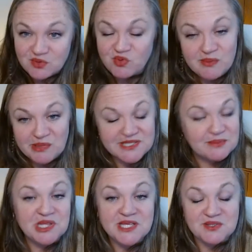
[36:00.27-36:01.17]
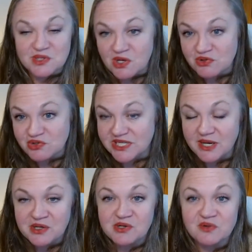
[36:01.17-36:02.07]
agreements, I mean, these are the ocean
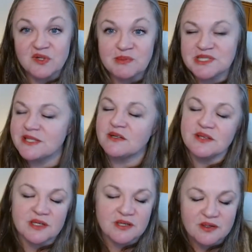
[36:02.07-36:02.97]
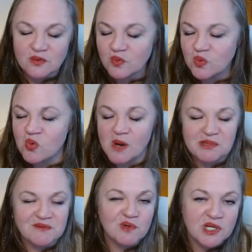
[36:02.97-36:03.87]
carrier agreements, they're
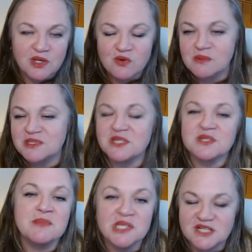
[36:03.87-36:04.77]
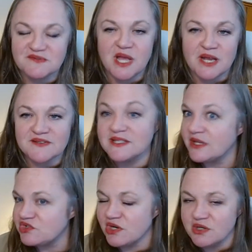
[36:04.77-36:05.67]
cooperative working agreements. There's a million different kind of
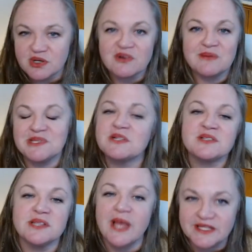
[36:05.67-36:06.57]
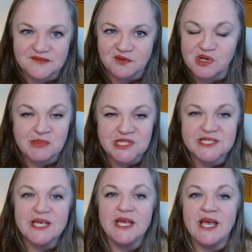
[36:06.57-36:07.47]
slot charter agreements. There's lots of agreements,
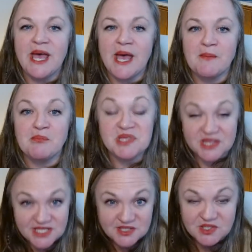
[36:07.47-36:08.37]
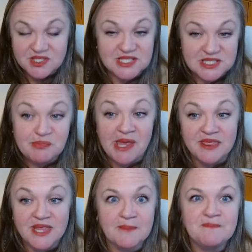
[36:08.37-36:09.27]
but this could
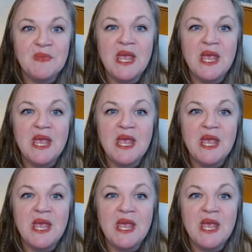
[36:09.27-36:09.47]
suspend them.